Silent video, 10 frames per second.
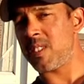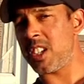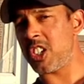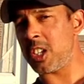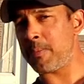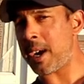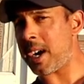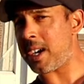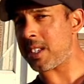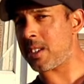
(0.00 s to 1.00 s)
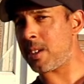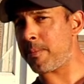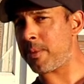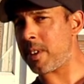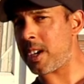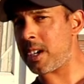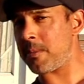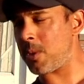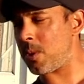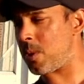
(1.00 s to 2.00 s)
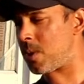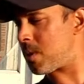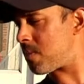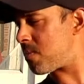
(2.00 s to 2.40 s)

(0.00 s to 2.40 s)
Is she past her prime, or